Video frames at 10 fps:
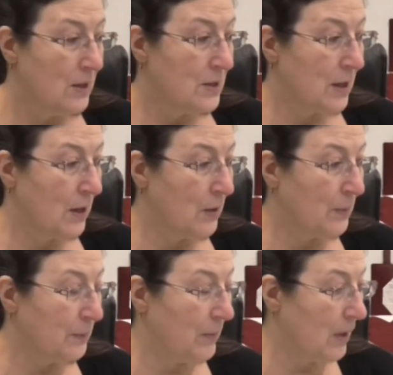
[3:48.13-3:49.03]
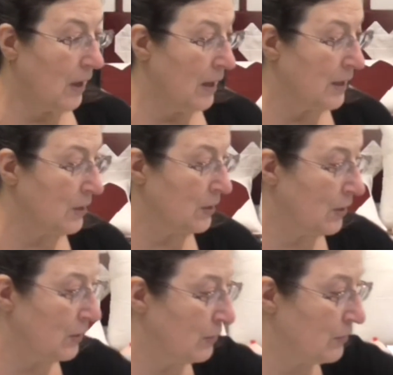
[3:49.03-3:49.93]
So I can
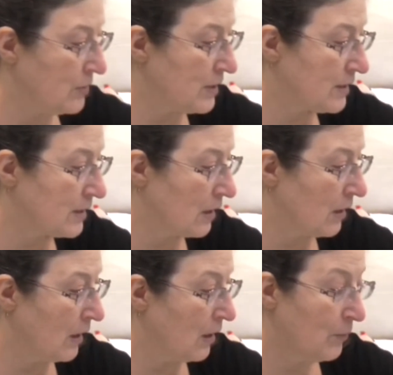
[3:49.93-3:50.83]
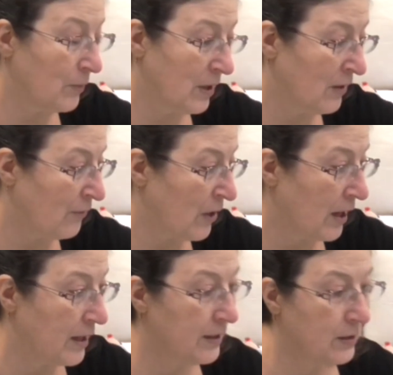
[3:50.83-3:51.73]
use a
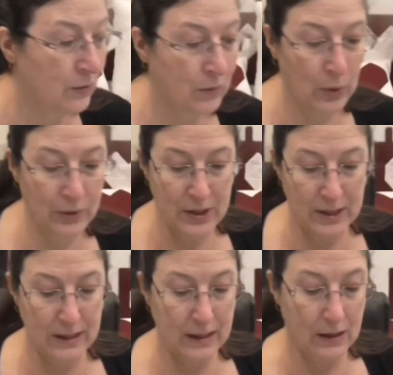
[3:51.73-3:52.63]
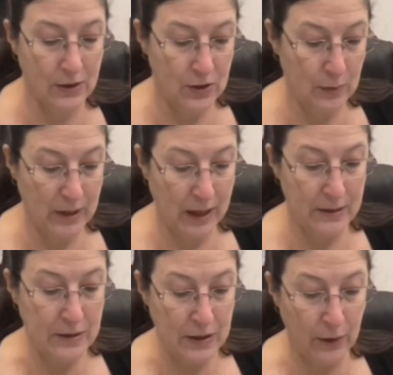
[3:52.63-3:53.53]
fine quilting needle to do my
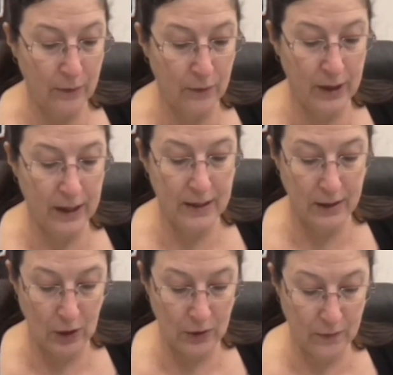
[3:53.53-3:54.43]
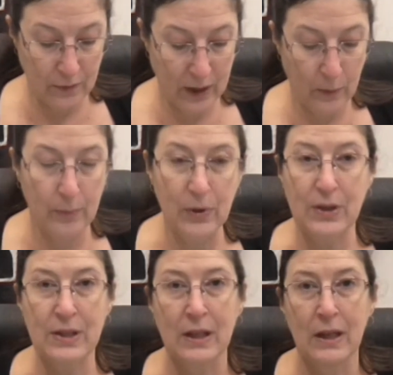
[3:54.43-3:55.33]
hand sewing for this. I use a fine one
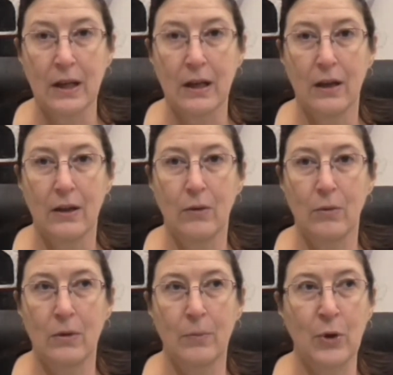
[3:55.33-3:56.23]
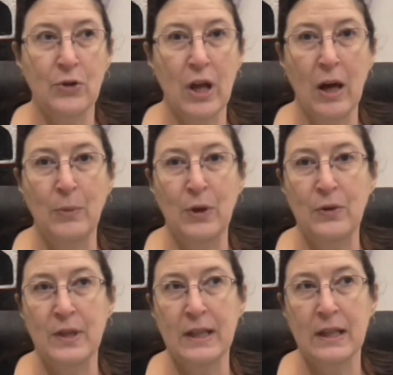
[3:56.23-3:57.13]
because the project I'm
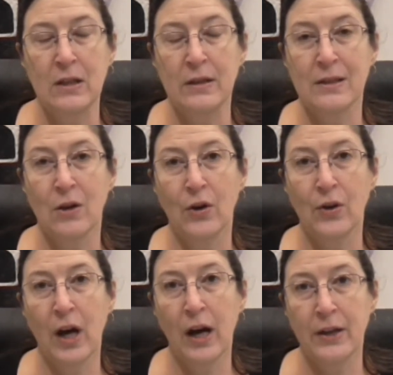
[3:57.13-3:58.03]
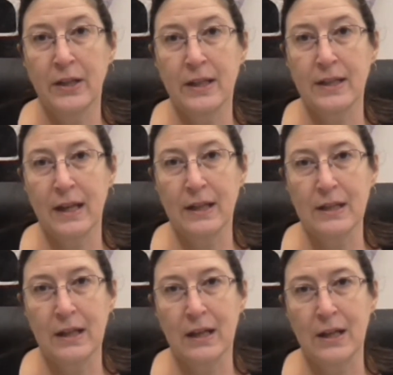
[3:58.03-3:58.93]
using has got card in the
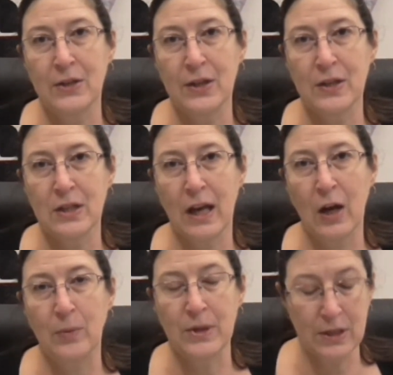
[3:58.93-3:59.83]
centre, and it just helps